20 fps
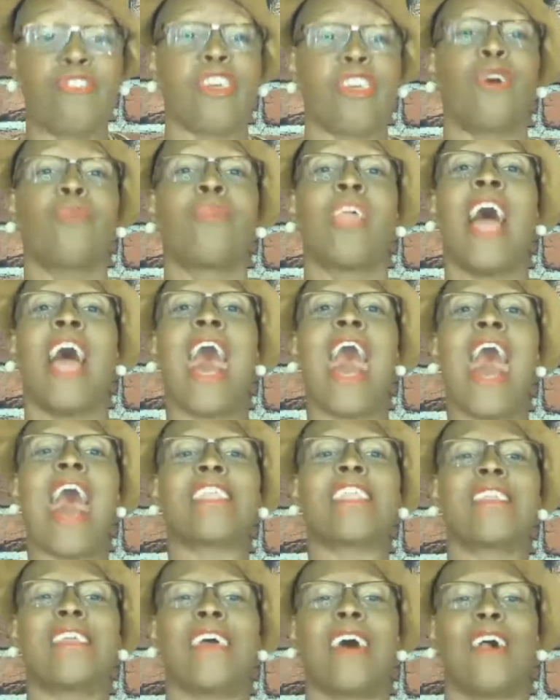So
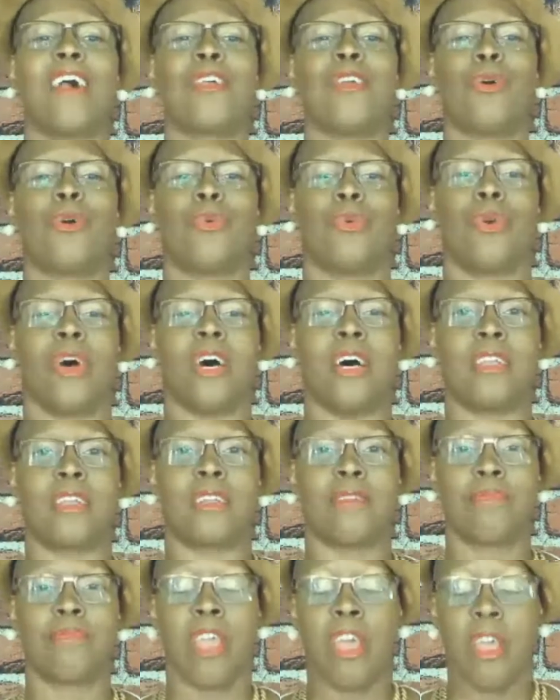I tell you what,
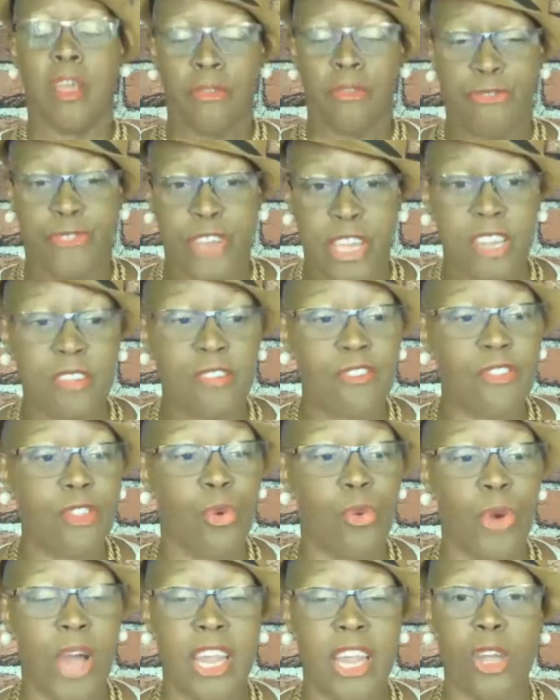finish
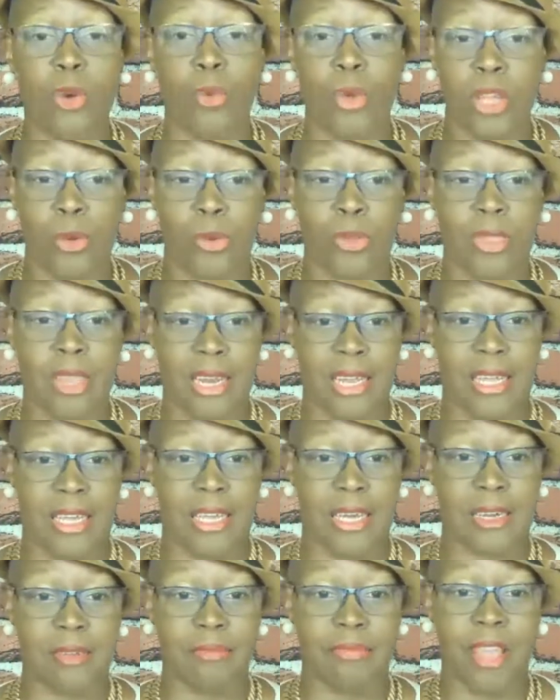the wedding week with
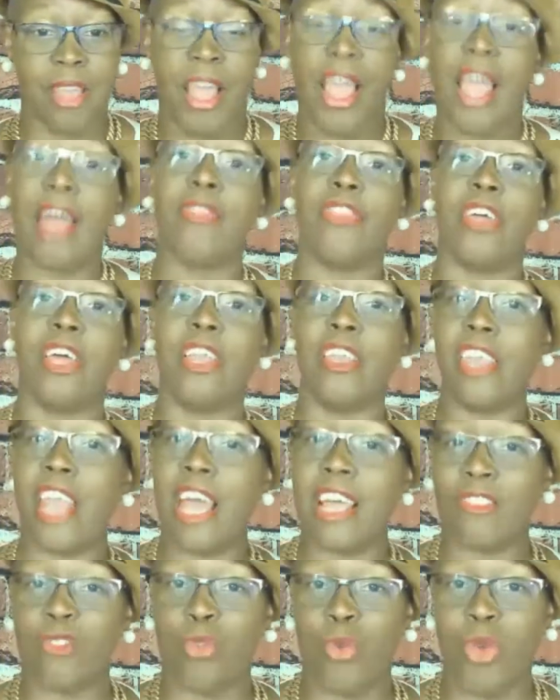Leah. And then
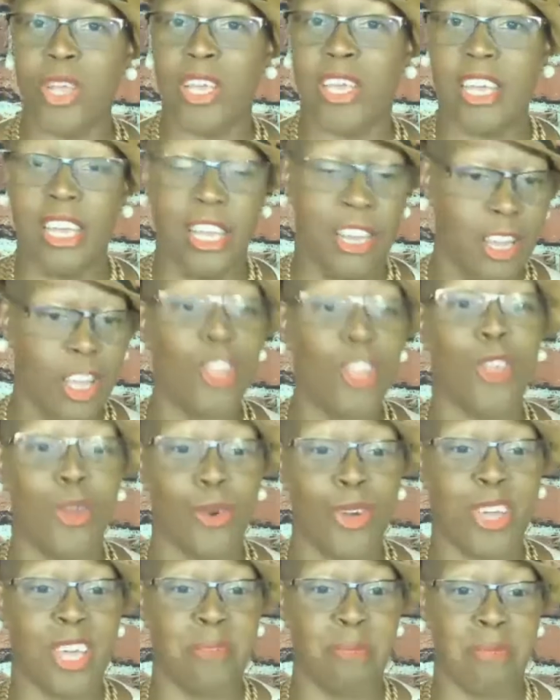next weekend,
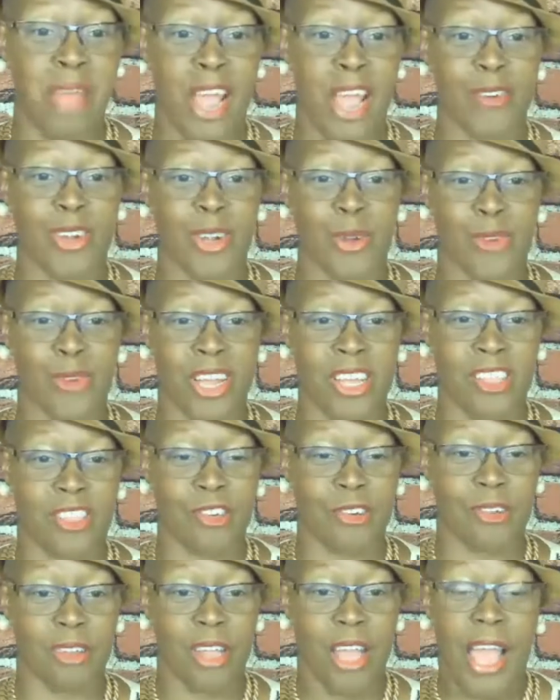you can marry
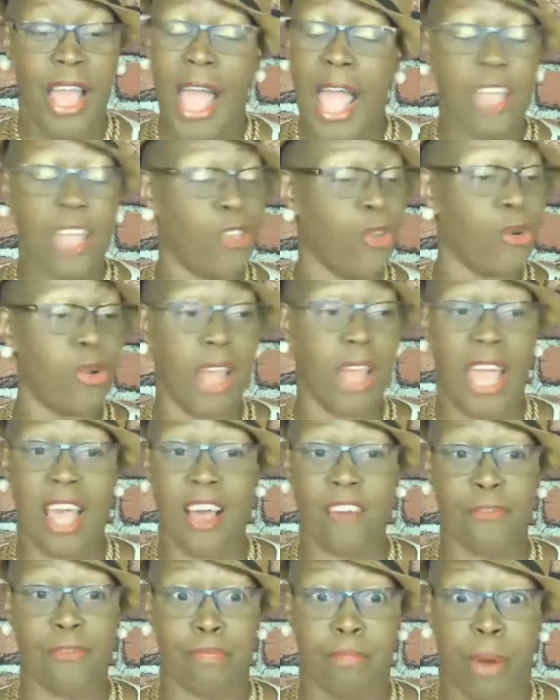Rachel and you'll
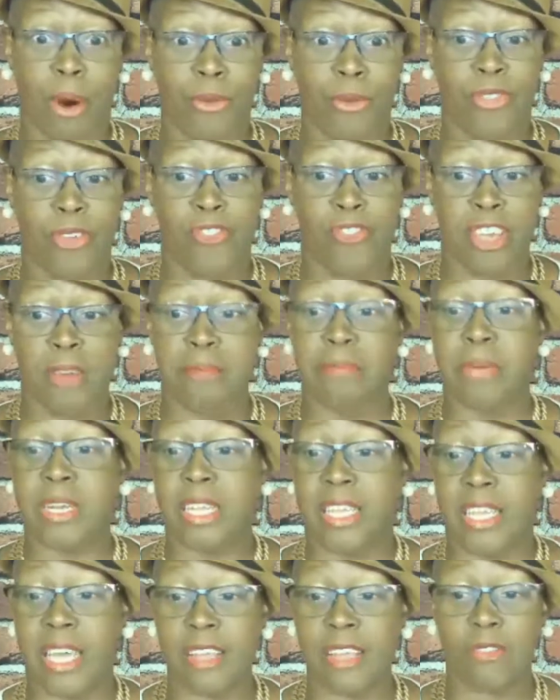have both of them.
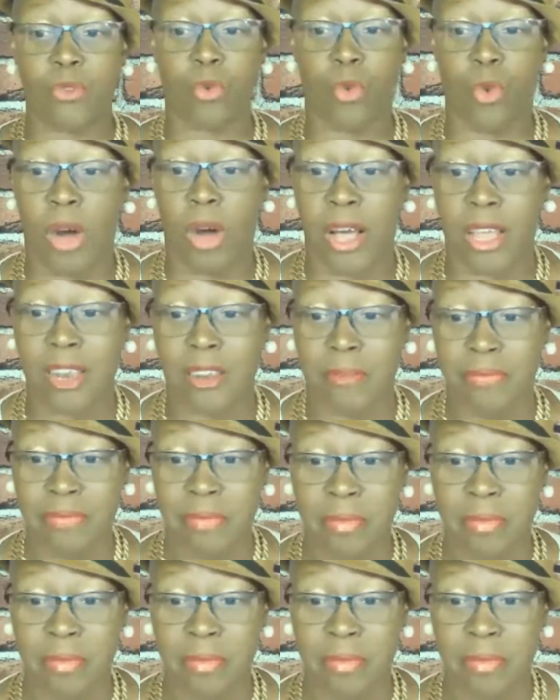But guess what?